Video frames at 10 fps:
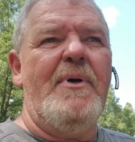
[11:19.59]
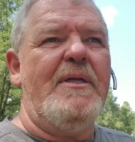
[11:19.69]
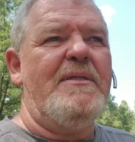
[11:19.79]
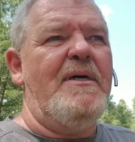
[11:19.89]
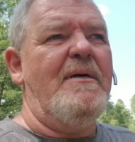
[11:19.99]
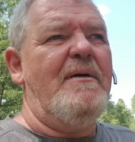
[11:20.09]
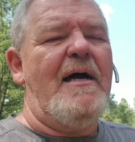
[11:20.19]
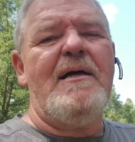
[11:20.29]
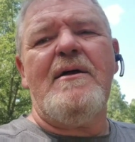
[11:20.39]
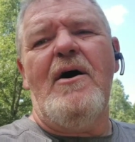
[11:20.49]
But
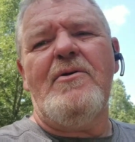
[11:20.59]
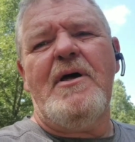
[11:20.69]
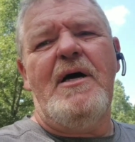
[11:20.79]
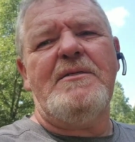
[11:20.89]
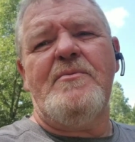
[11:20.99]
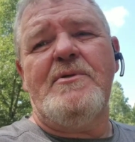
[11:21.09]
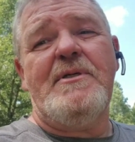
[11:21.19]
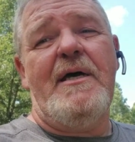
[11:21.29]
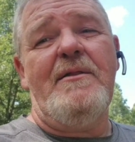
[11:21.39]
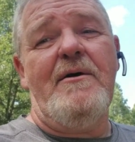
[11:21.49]
I got to call the customer and
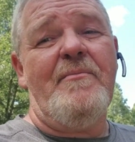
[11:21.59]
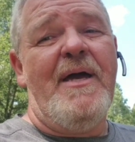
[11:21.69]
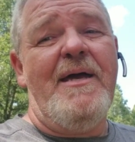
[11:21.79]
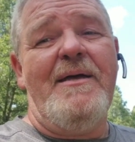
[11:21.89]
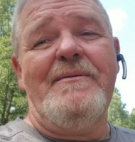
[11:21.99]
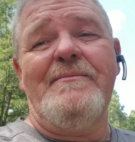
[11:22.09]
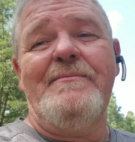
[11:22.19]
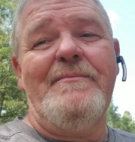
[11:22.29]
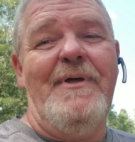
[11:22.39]
say, look, man,